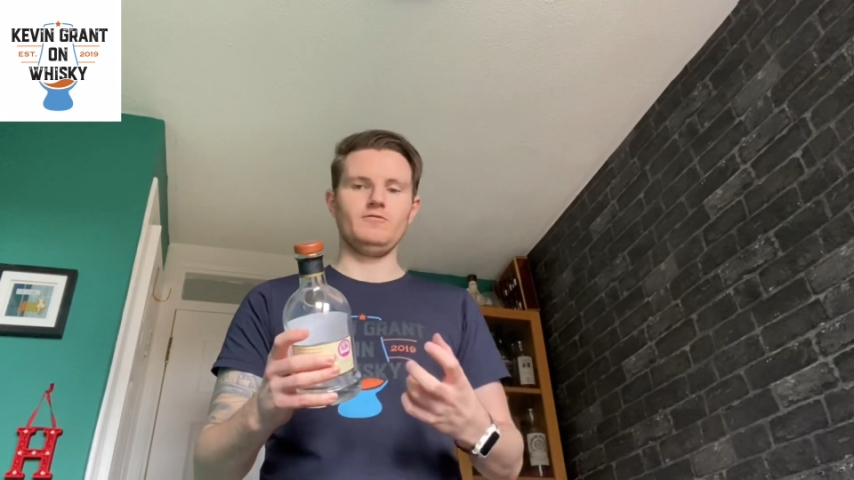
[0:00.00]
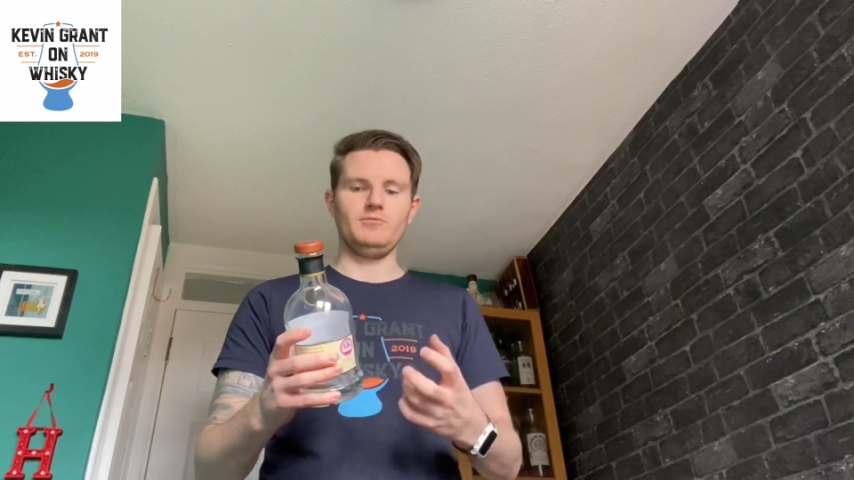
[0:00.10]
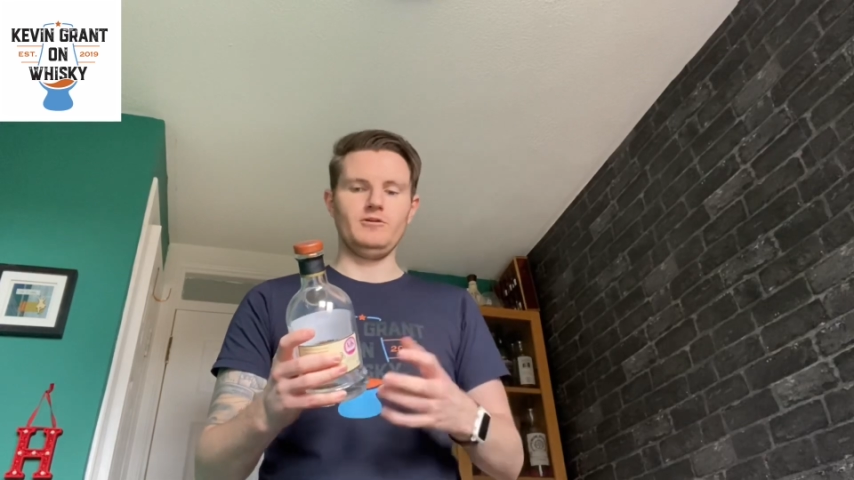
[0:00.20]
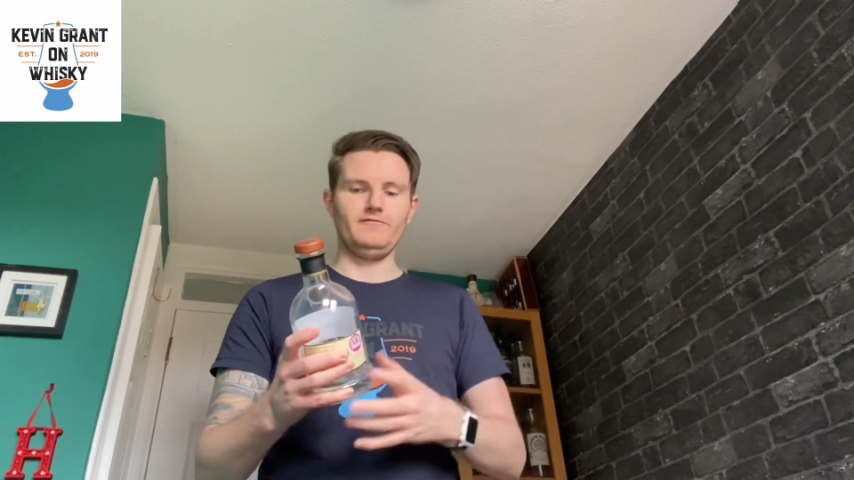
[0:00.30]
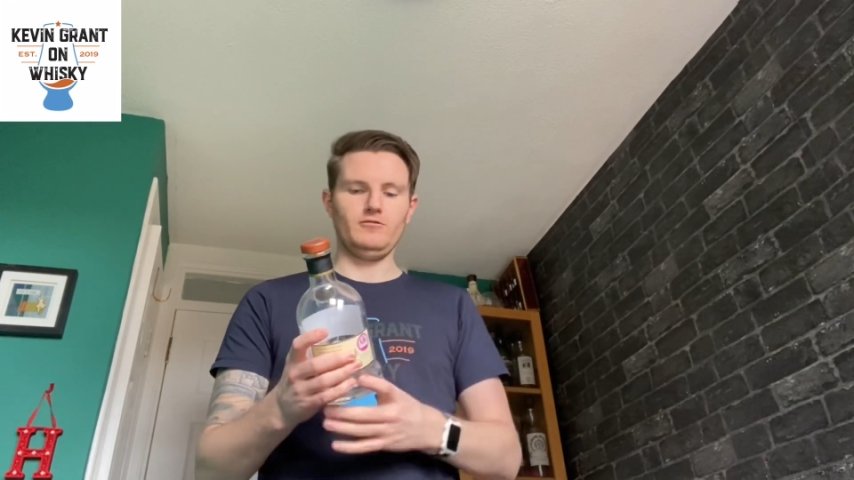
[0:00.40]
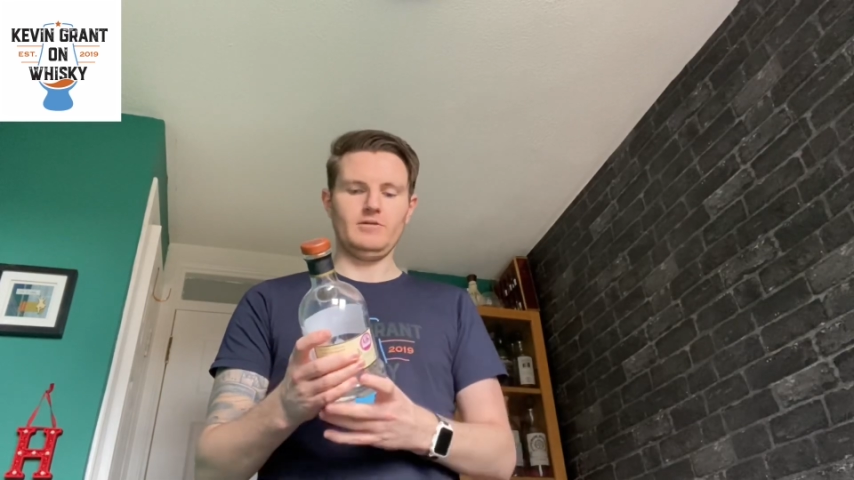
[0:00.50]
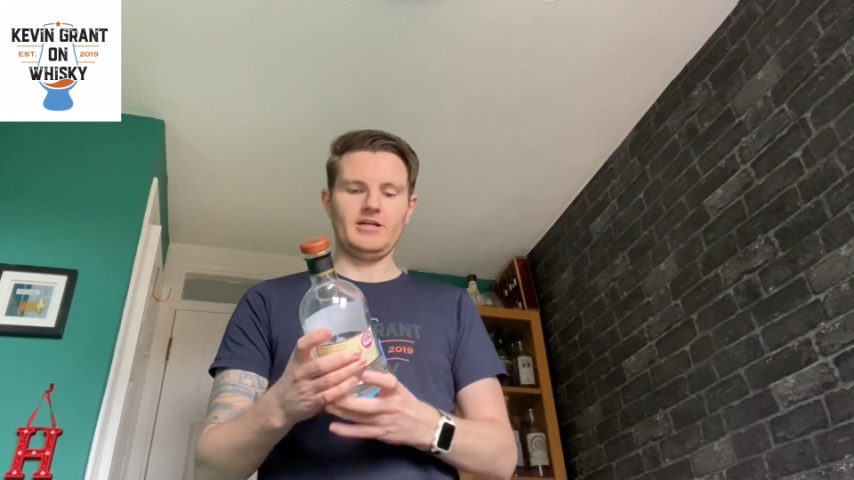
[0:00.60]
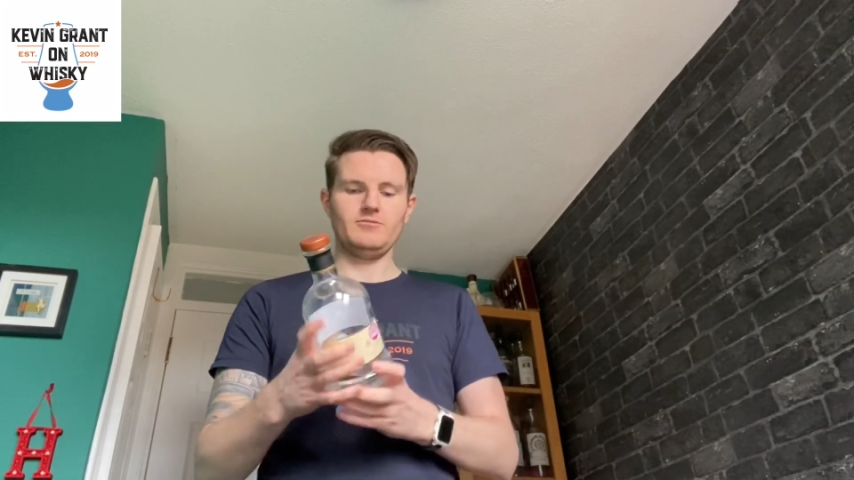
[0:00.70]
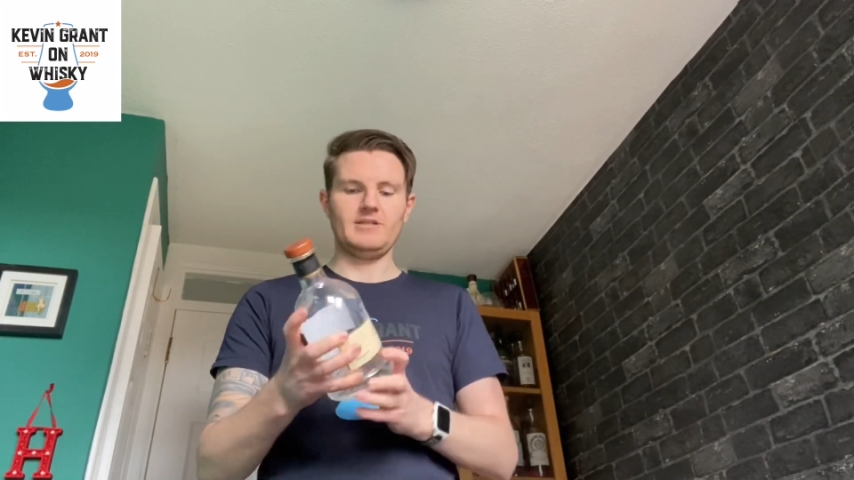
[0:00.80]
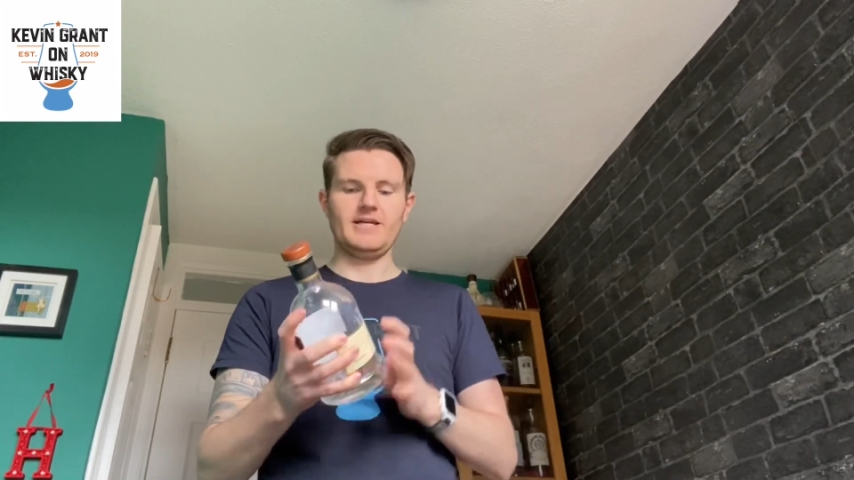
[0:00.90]
beautiful
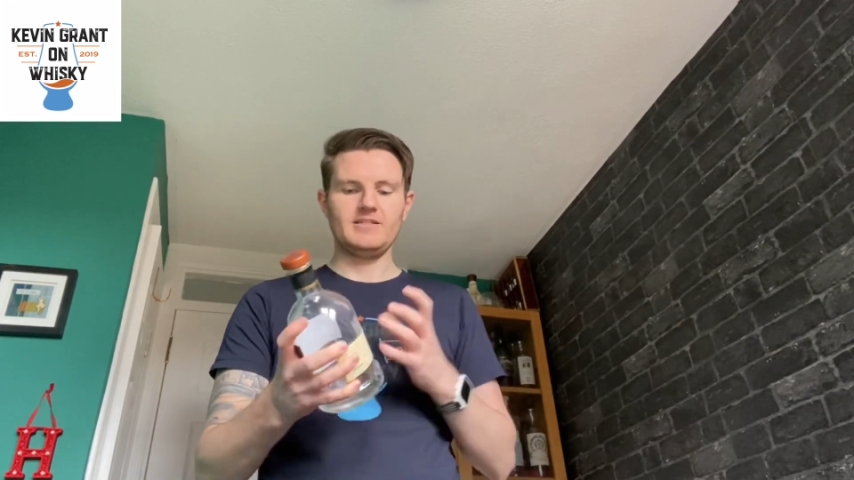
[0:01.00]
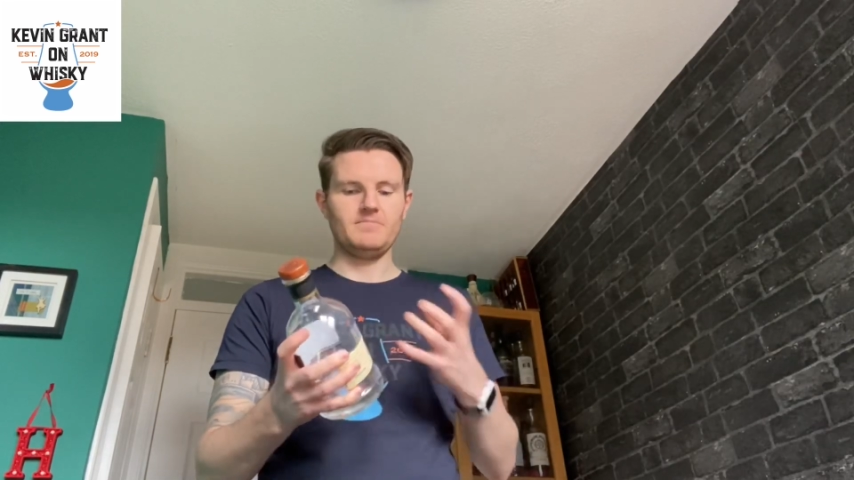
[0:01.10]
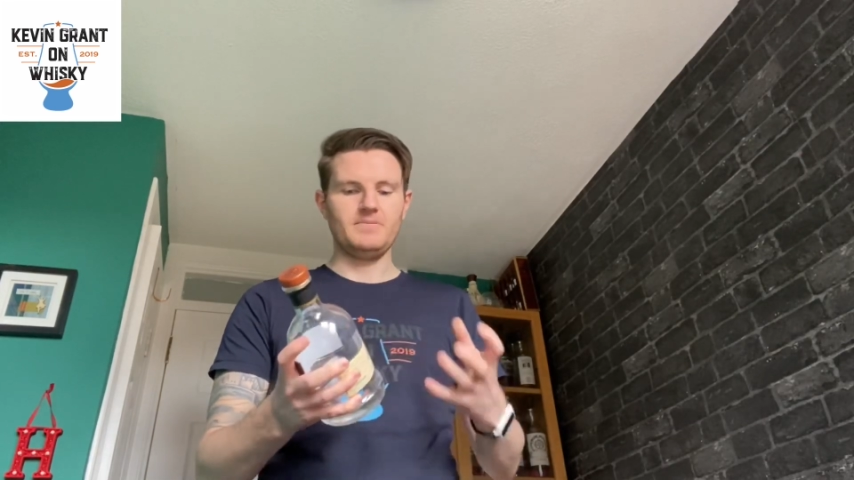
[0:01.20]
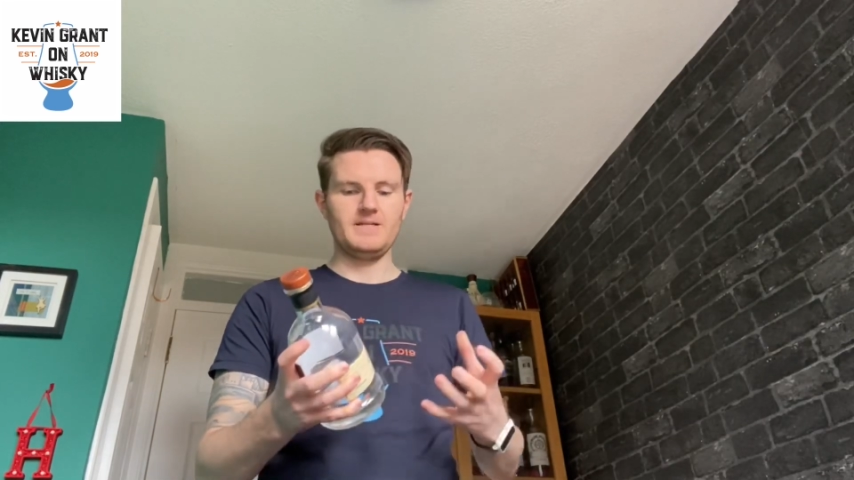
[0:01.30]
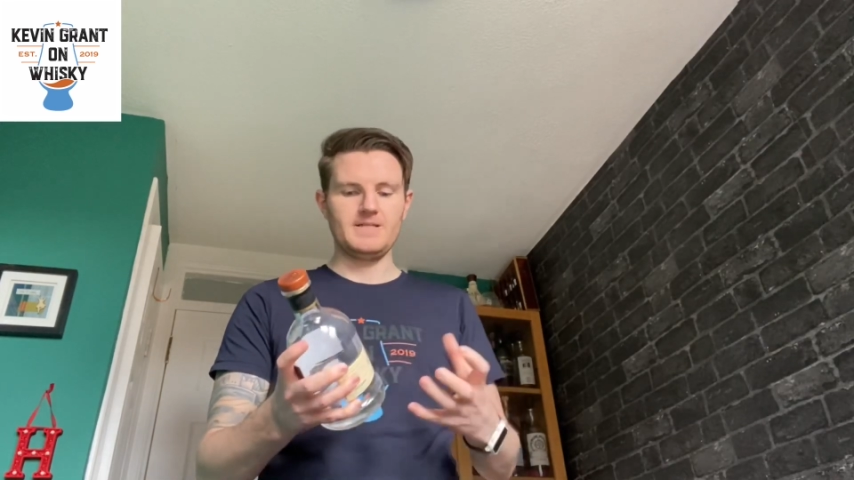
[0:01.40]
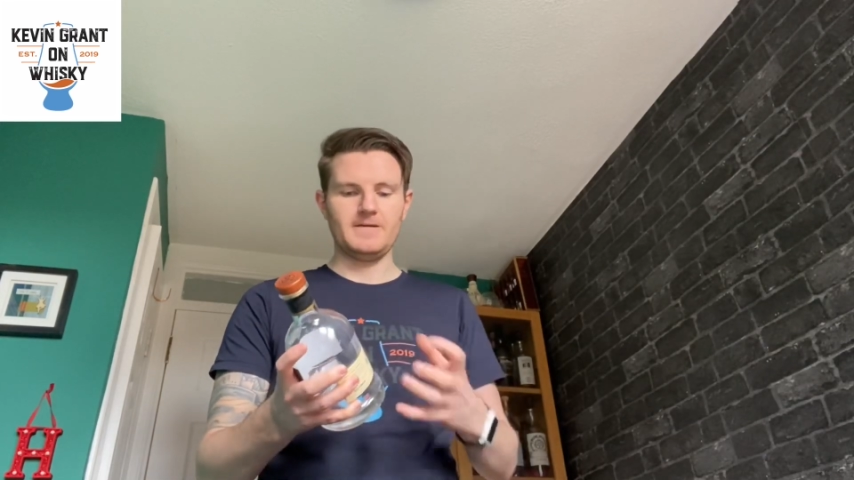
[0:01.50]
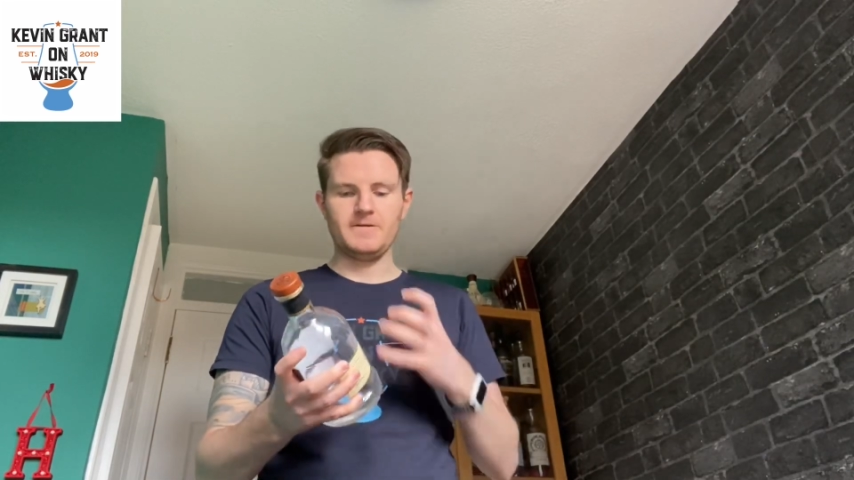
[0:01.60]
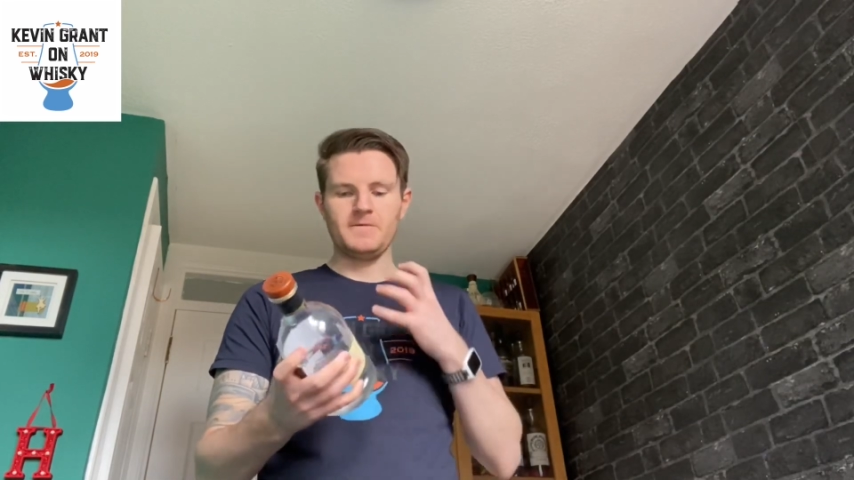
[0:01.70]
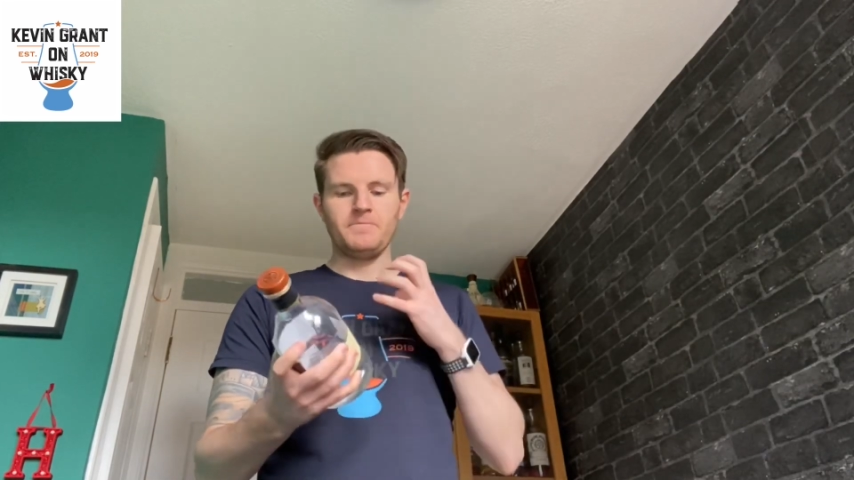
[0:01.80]
liquid, nice and peaty.